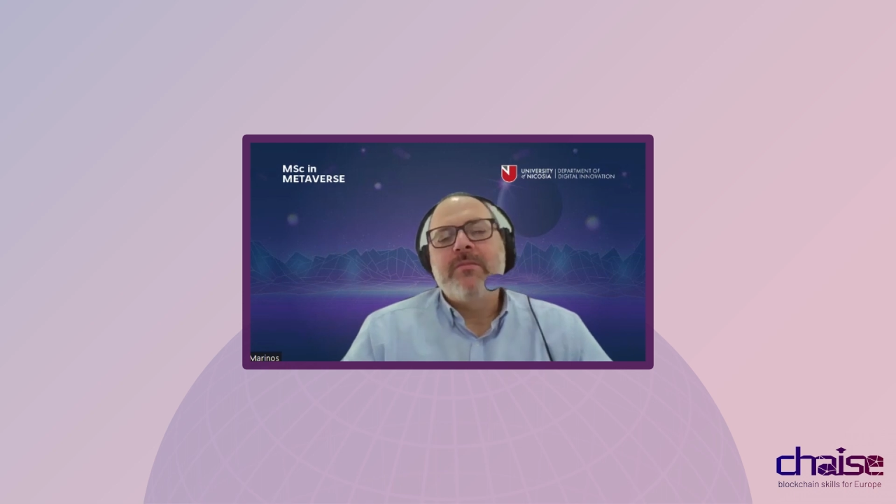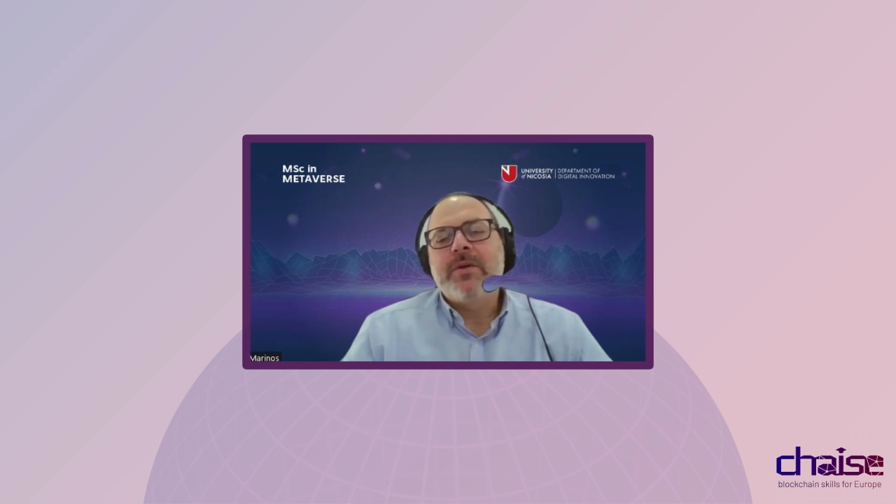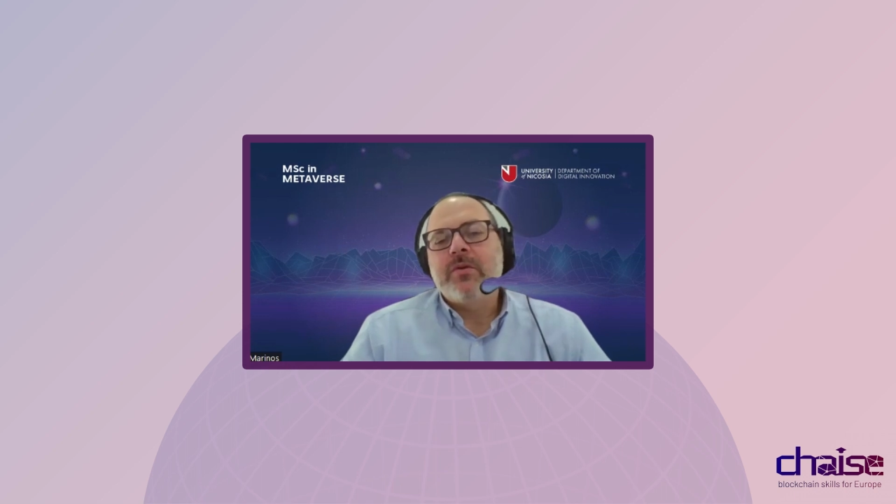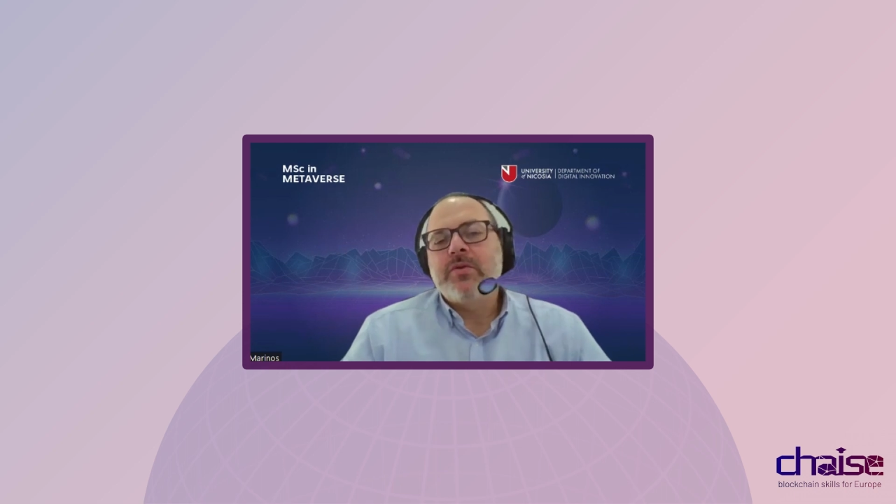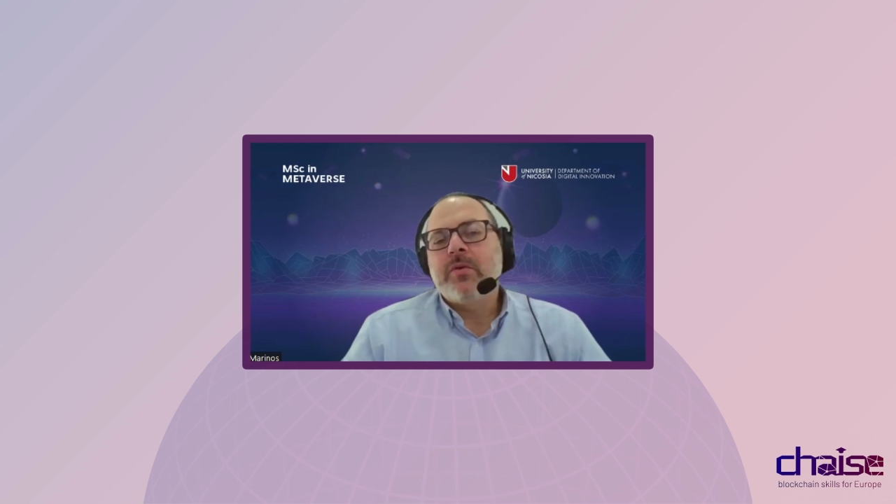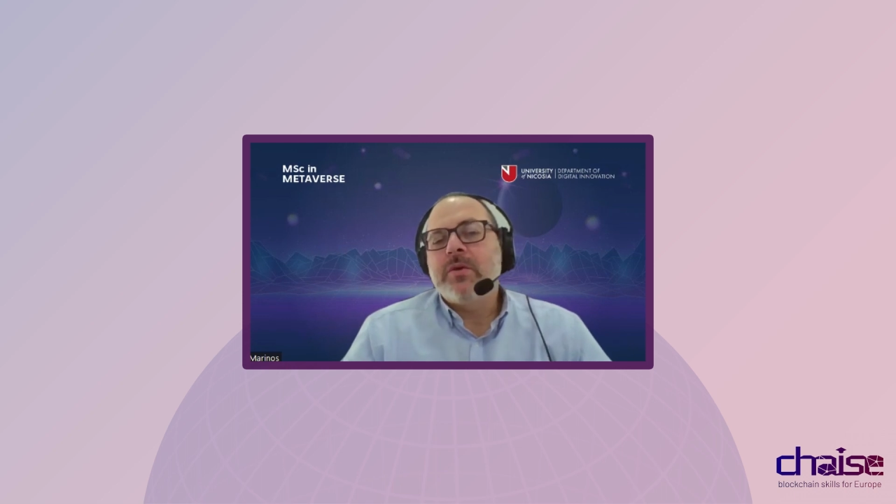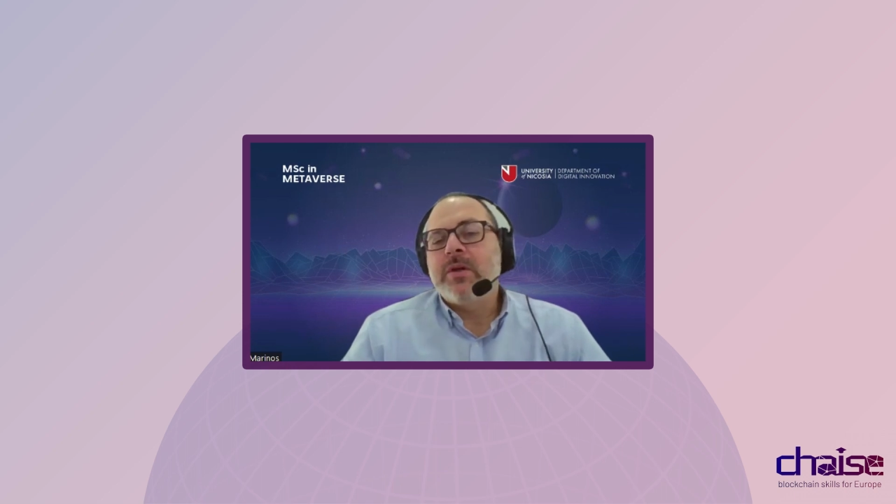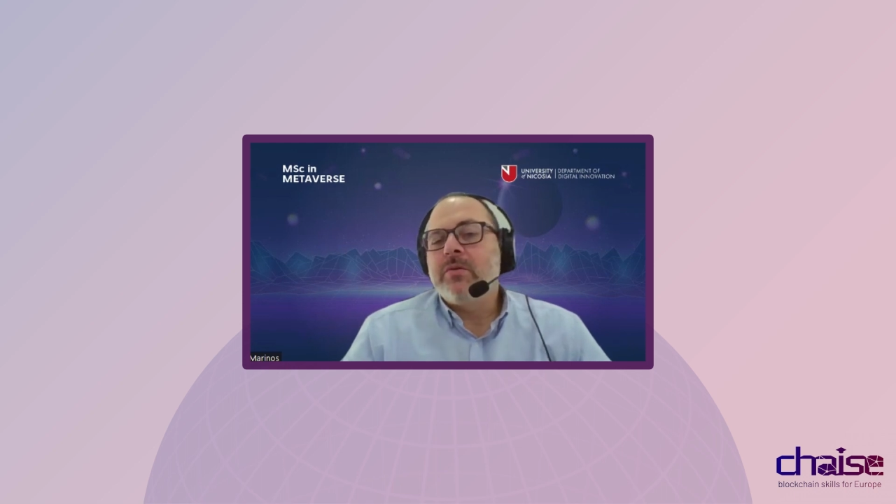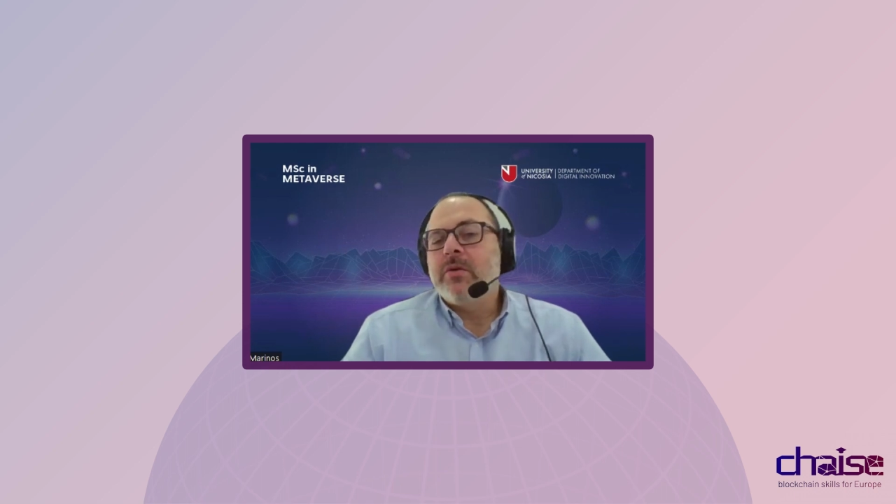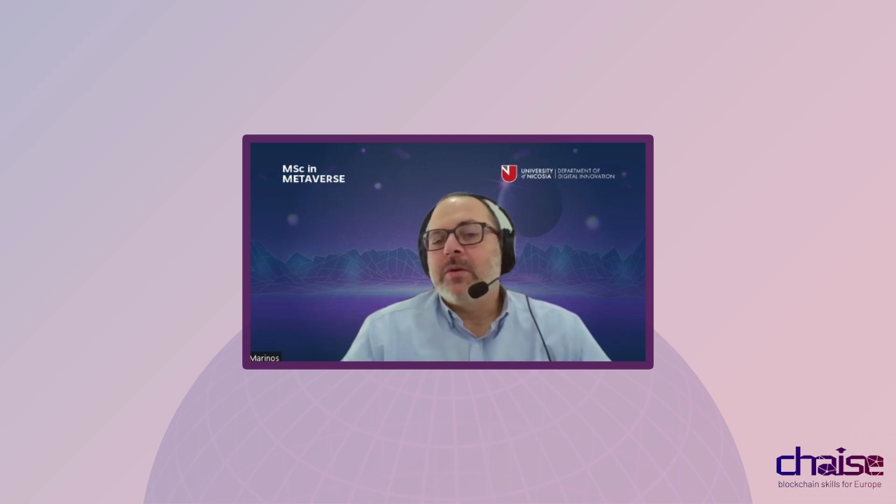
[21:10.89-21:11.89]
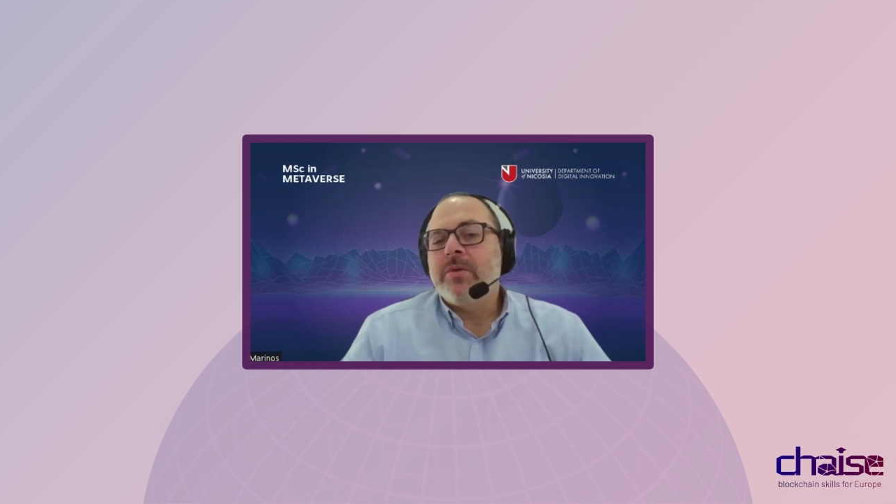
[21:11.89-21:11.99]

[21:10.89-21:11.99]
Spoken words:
but also we can talk